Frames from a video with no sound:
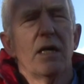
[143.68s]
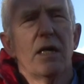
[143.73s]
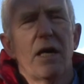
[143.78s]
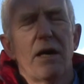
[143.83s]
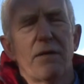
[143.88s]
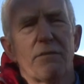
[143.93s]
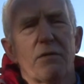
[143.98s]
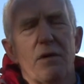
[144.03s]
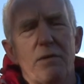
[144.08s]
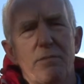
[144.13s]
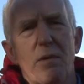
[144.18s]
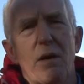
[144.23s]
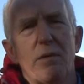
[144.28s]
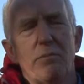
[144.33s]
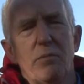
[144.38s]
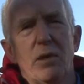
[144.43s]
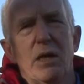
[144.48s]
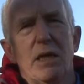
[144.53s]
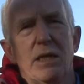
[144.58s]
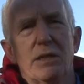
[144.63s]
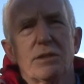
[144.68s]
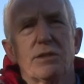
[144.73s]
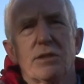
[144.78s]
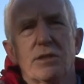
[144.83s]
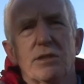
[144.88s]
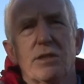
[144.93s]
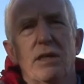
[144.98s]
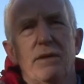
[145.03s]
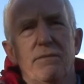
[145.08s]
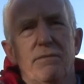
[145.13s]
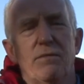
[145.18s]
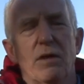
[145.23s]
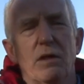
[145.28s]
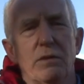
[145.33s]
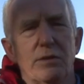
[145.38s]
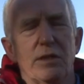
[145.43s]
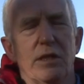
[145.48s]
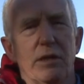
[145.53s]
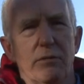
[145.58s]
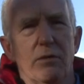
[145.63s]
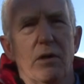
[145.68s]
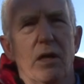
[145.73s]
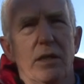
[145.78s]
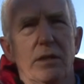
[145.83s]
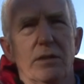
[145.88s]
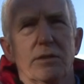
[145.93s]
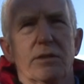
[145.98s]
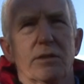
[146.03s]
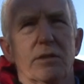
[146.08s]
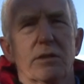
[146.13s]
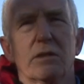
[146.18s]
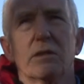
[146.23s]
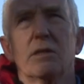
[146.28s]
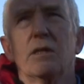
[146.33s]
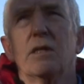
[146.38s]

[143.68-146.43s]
Every member has the same voting rights.